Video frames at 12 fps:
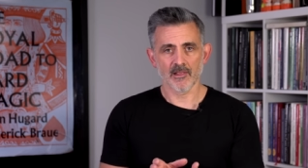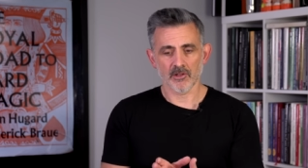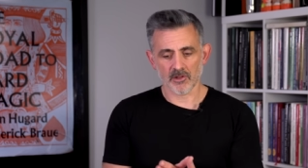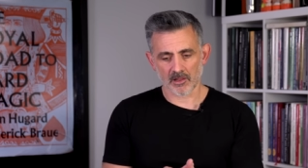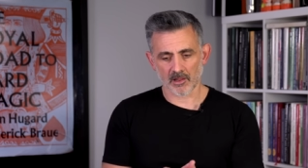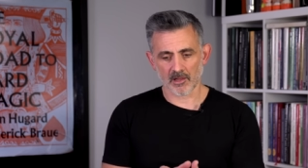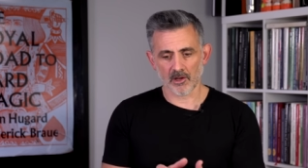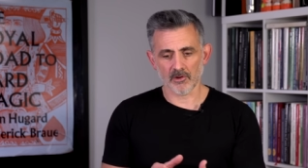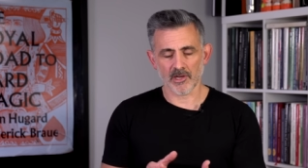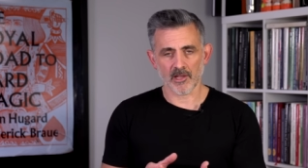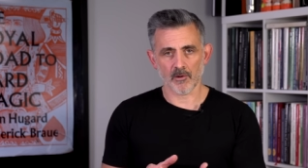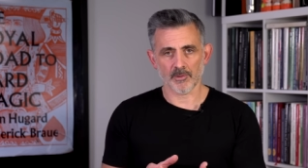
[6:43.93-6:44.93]
you
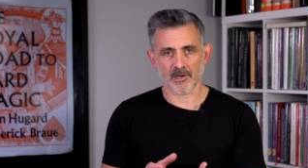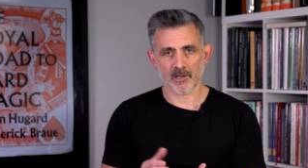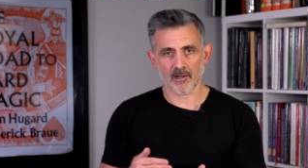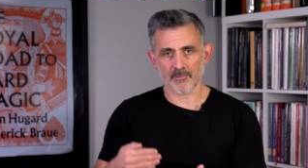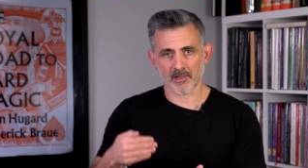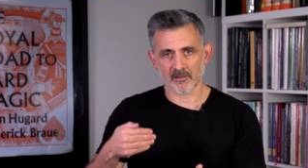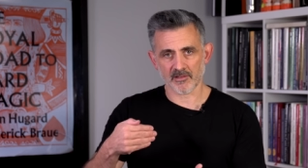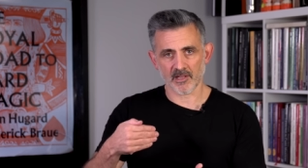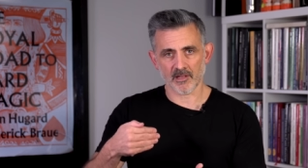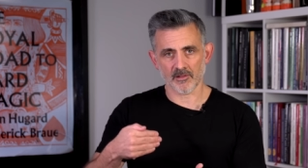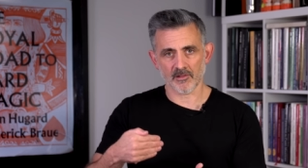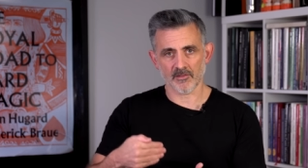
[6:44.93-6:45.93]
slowly open it up, they see